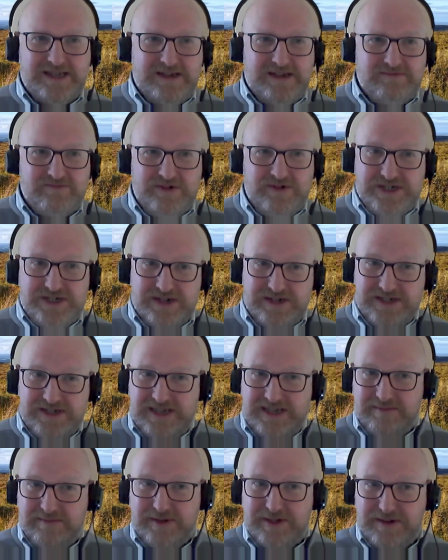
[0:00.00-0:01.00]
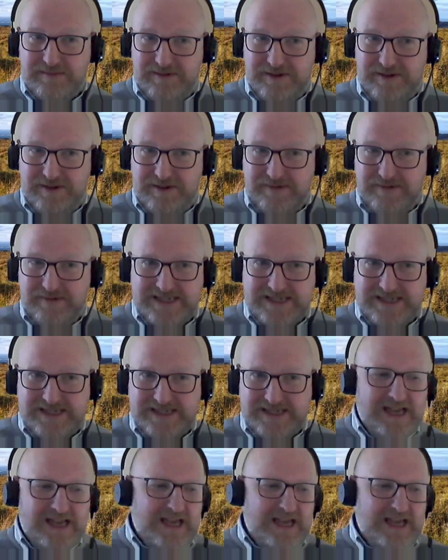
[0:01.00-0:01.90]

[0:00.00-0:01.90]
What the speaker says: then reach out to the NPWS